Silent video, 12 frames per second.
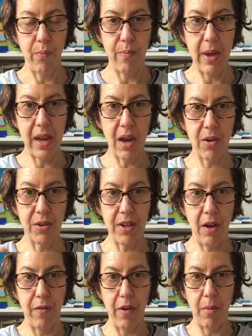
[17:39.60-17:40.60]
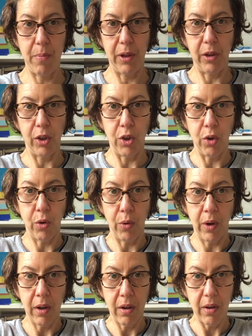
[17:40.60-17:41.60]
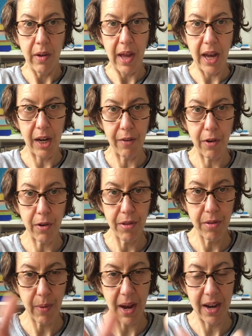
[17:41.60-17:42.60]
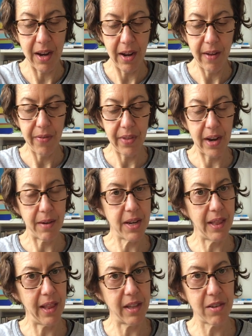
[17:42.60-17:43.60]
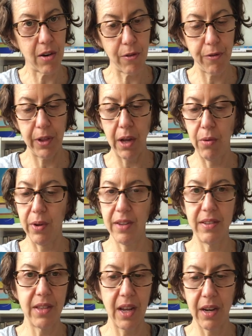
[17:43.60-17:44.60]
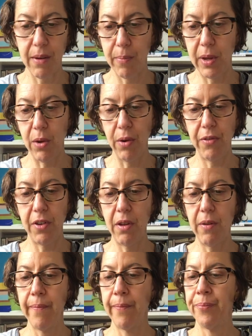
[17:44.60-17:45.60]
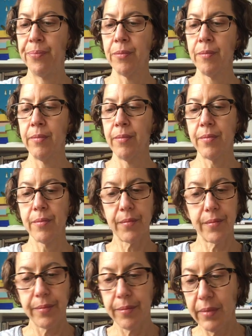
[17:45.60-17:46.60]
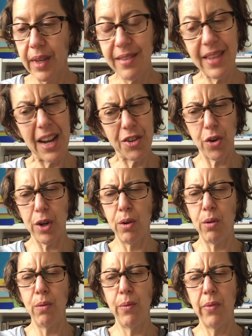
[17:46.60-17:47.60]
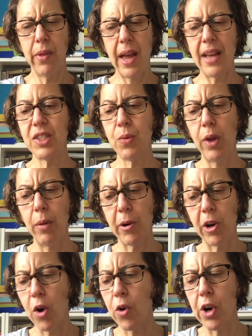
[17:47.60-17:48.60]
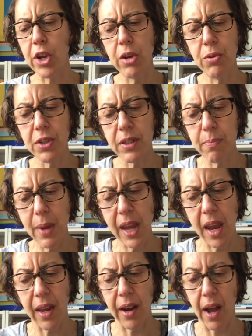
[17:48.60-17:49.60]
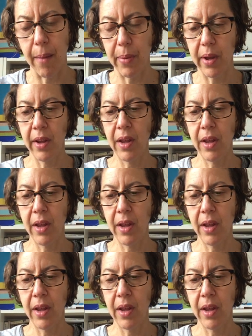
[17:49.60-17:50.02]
making herself a balloon out of her thread that lets her float. Isn't that beautiful? Is that true? Asked Wilbur, or are you just making it up?